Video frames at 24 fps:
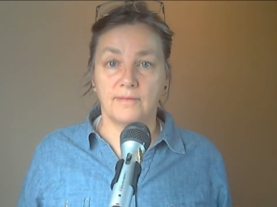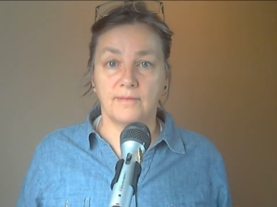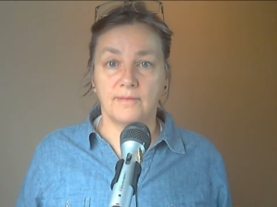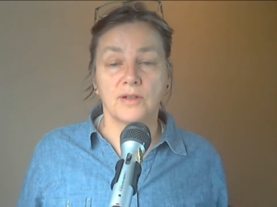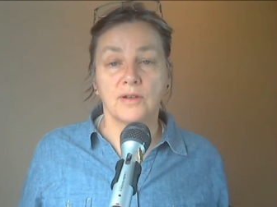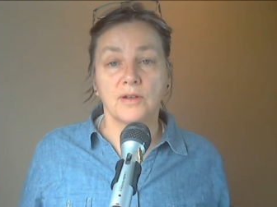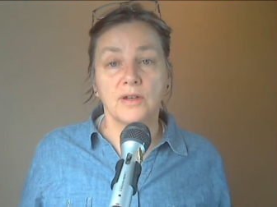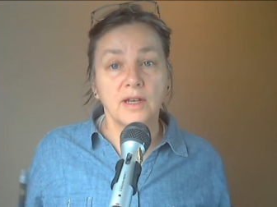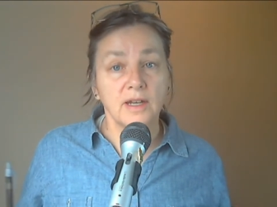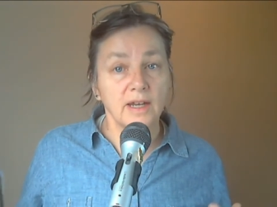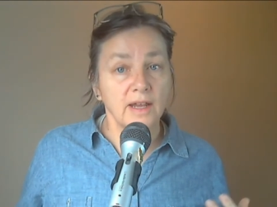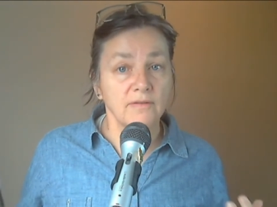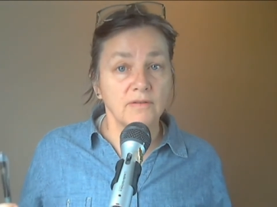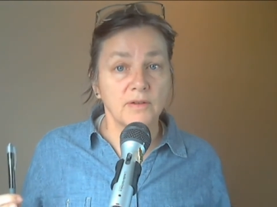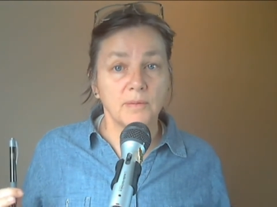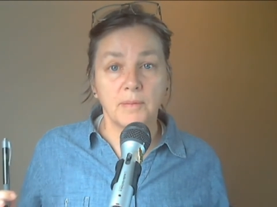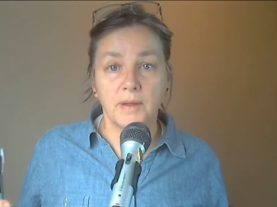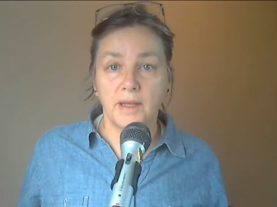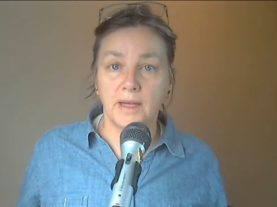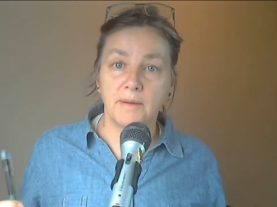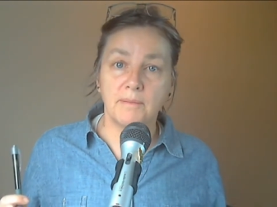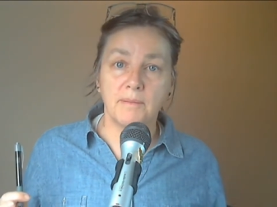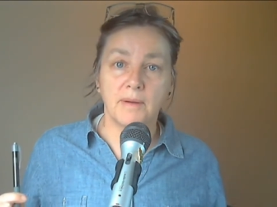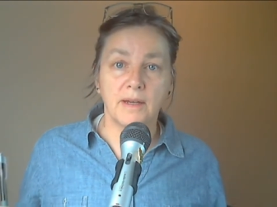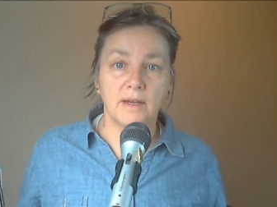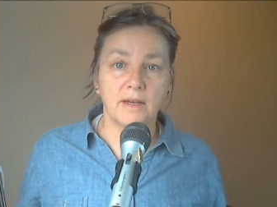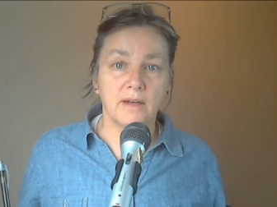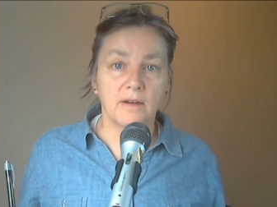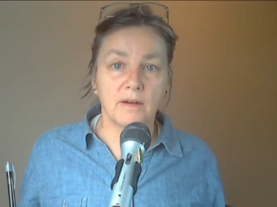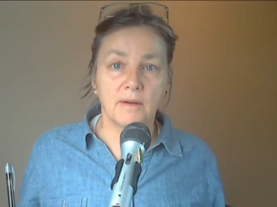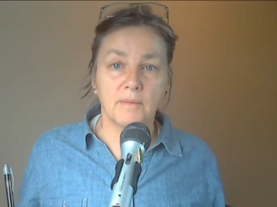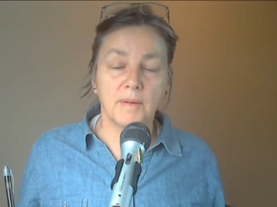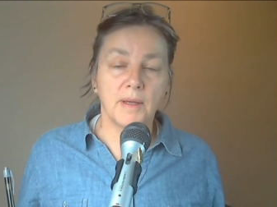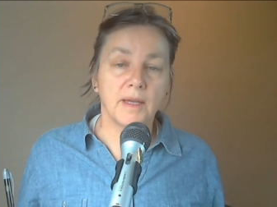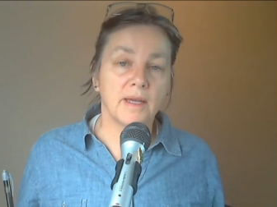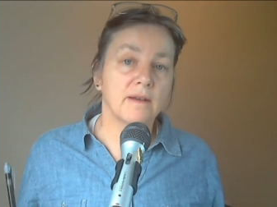So you're gonna have to play it by
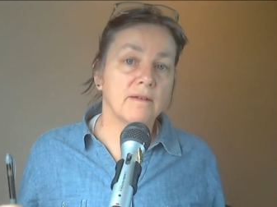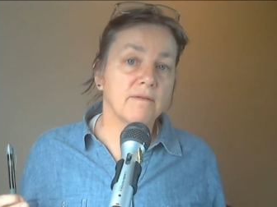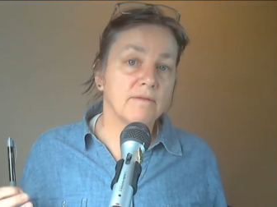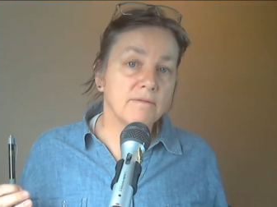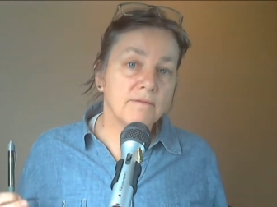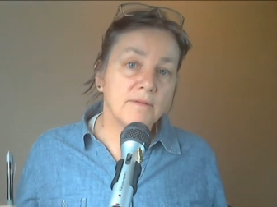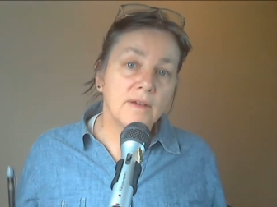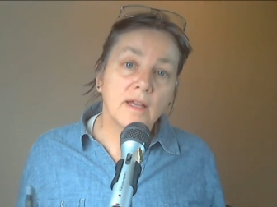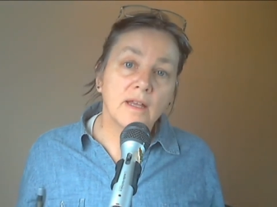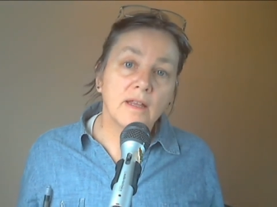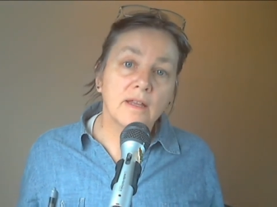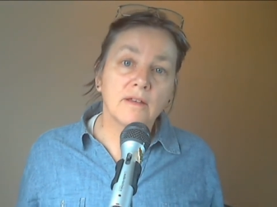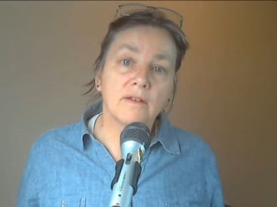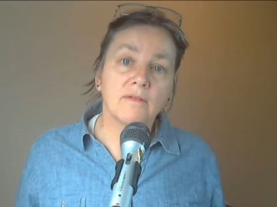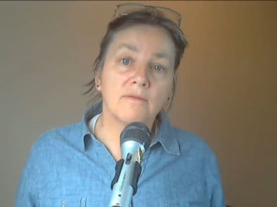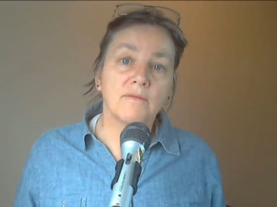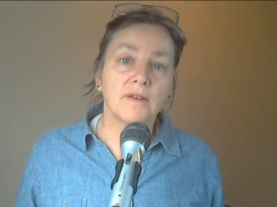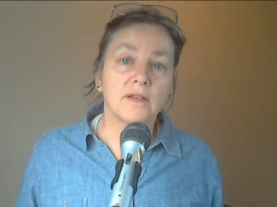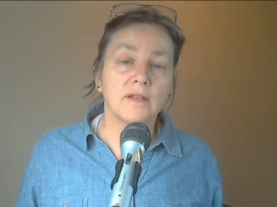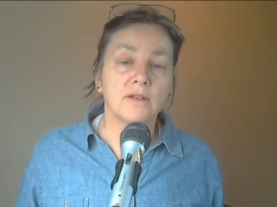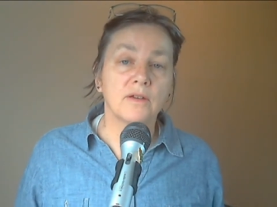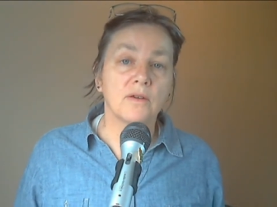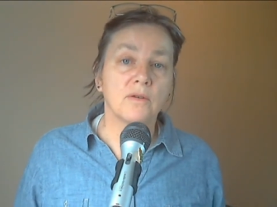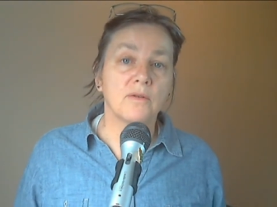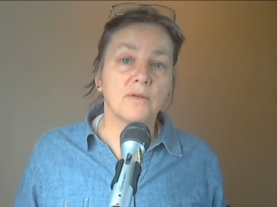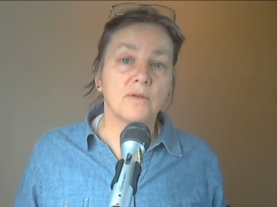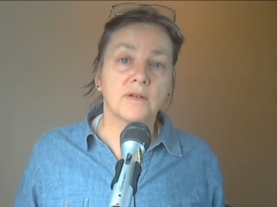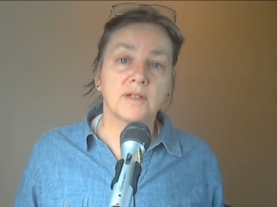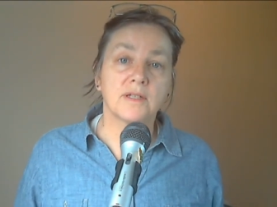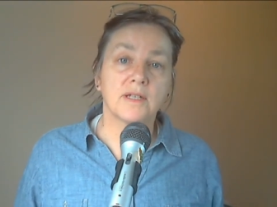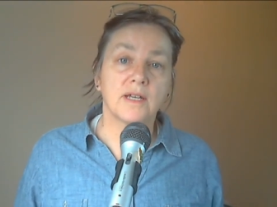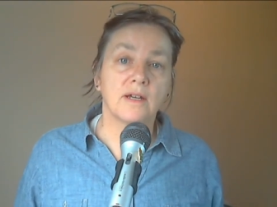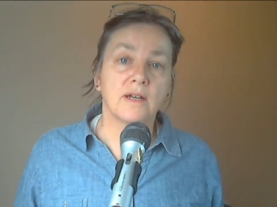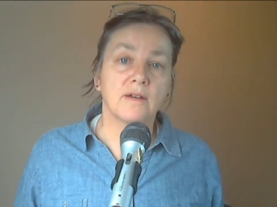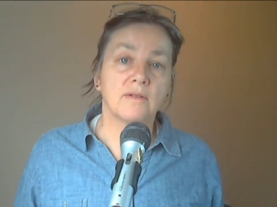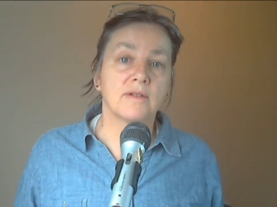ear a bit, feel your
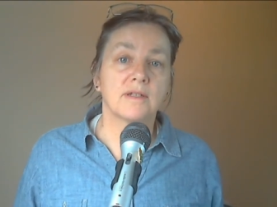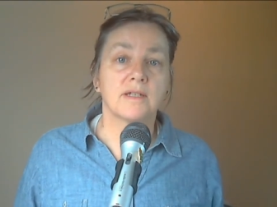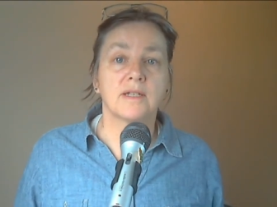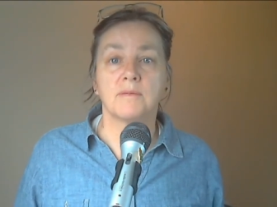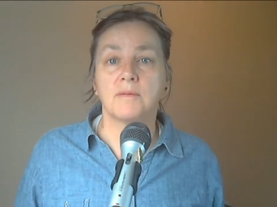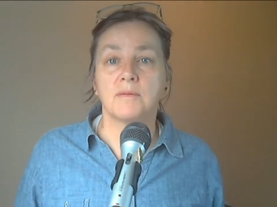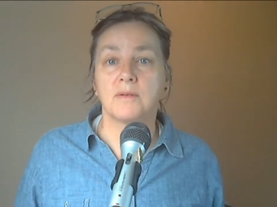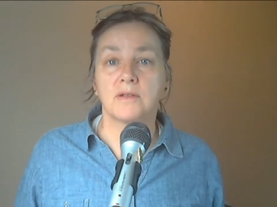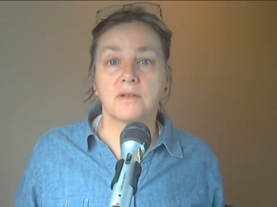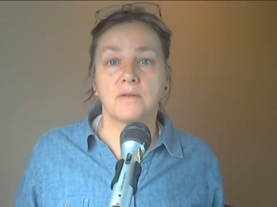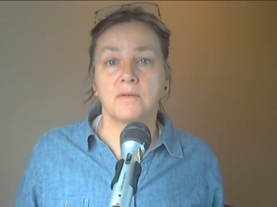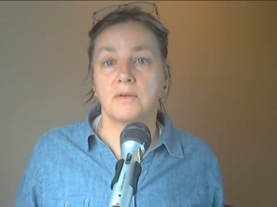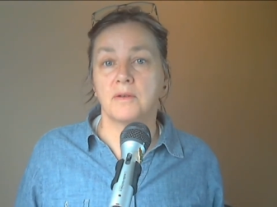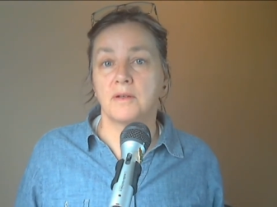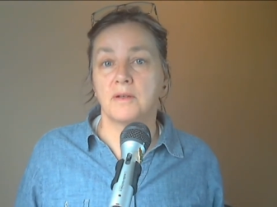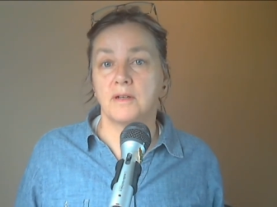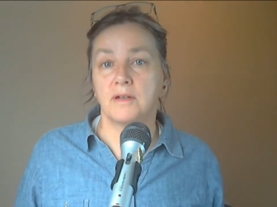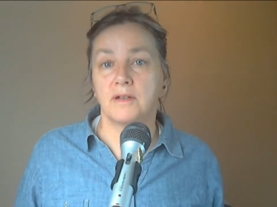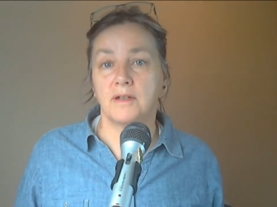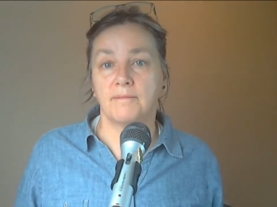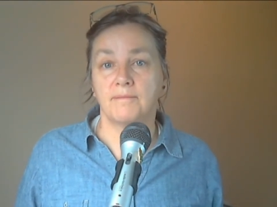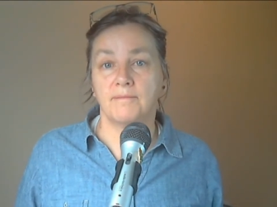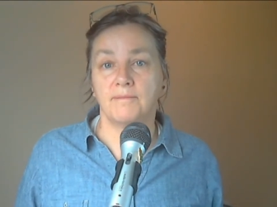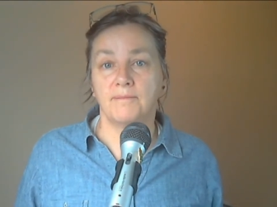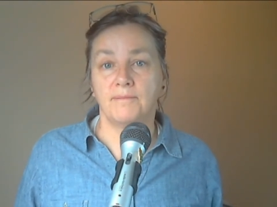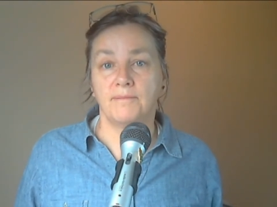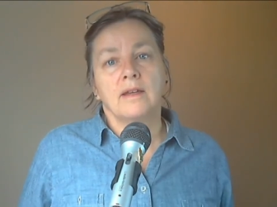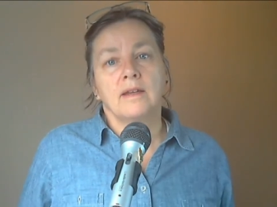horse out, see what's going on.